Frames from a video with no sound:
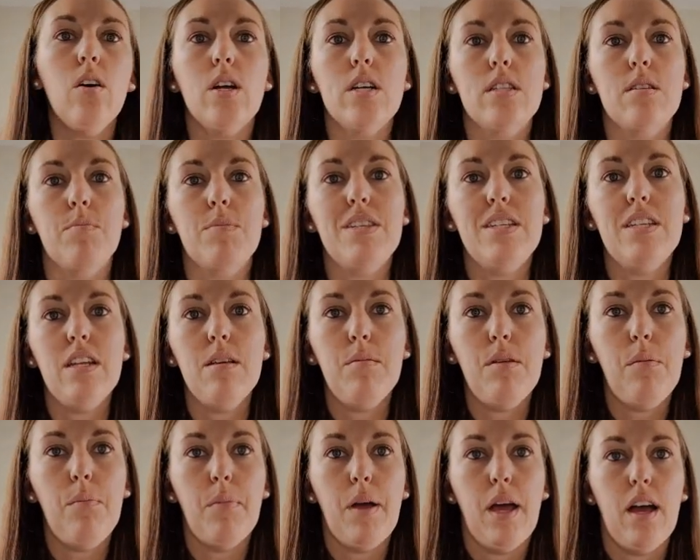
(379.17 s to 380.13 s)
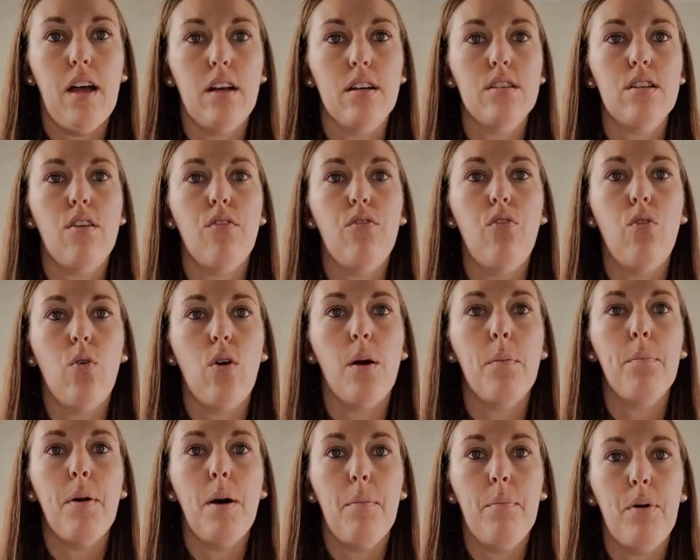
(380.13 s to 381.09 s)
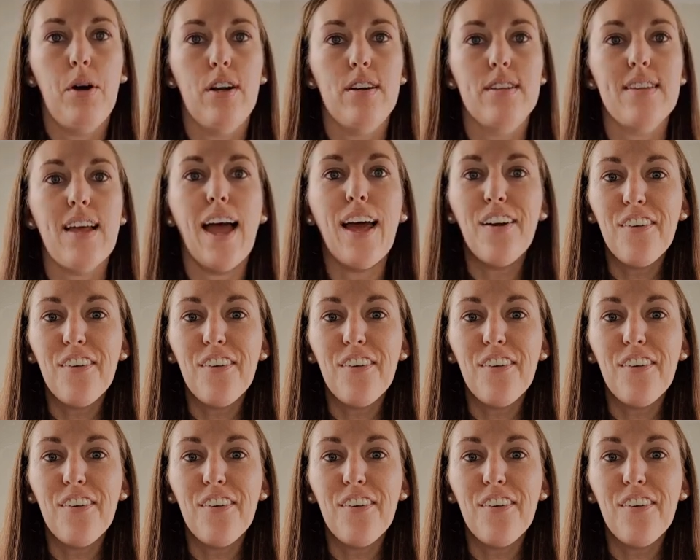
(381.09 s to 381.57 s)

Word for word: Okay, some steaming bags for pump parts.